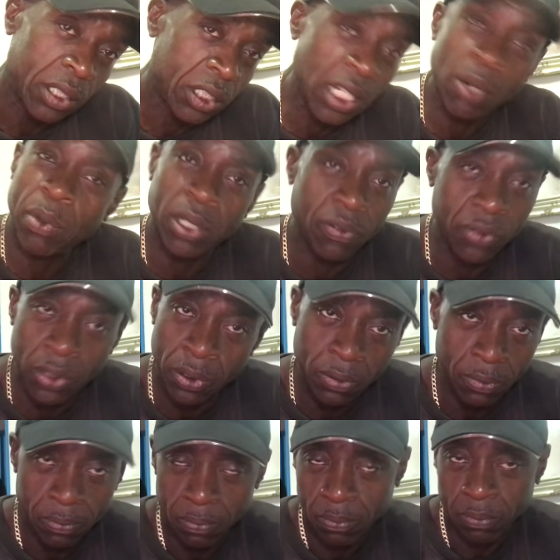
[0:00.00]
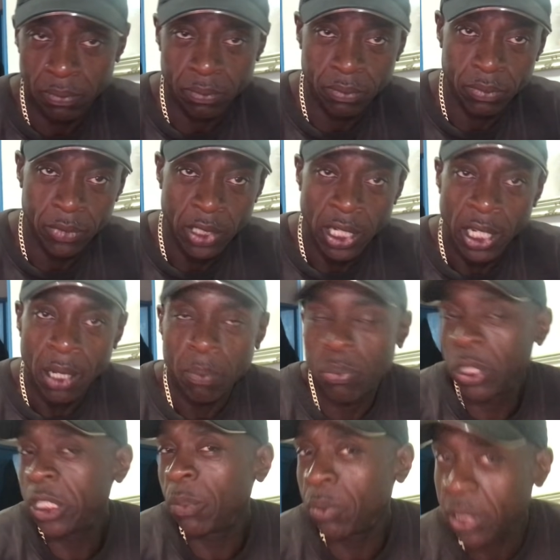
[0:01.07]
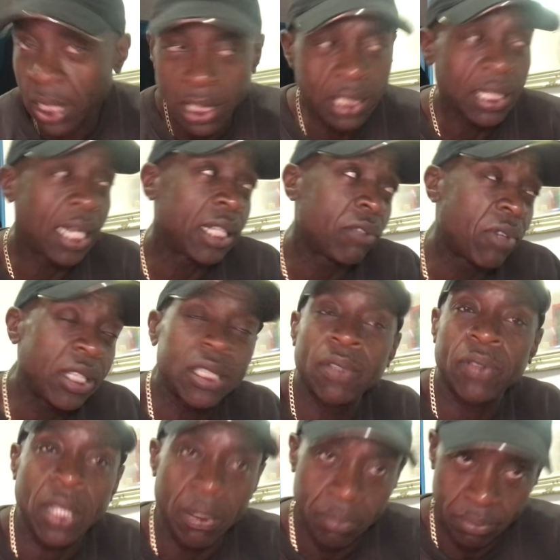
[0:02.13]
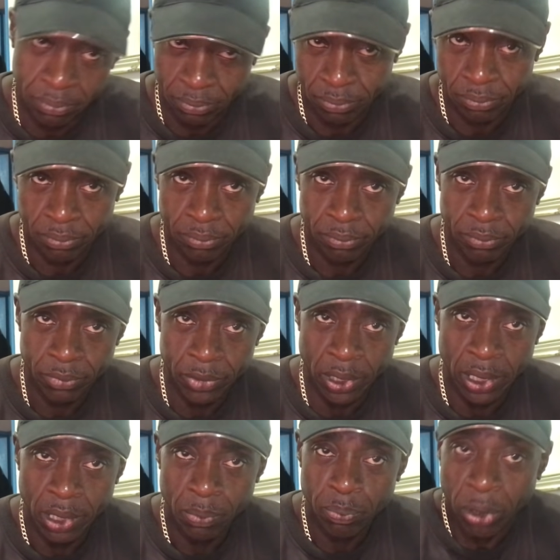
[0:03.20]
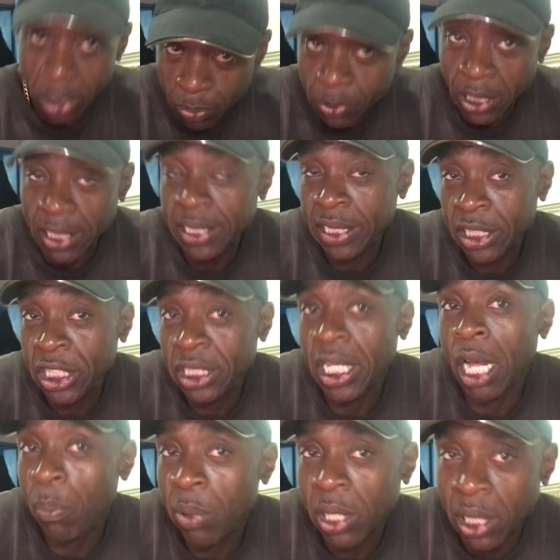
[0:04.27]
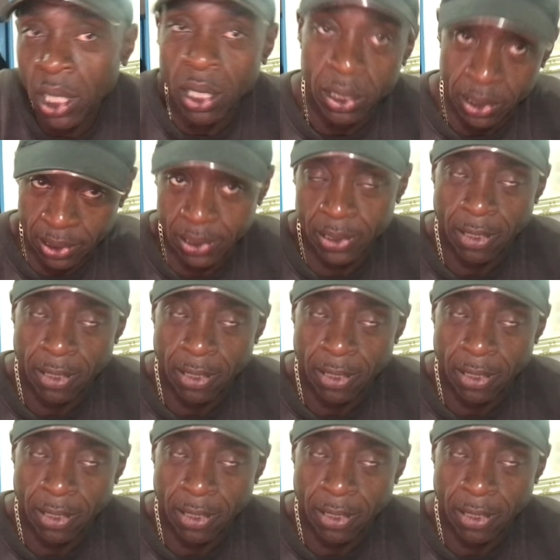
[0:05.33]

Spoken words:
She ain't one of you. Priti Patel is like the rest of them. Right. Priti Patel, she's upper class.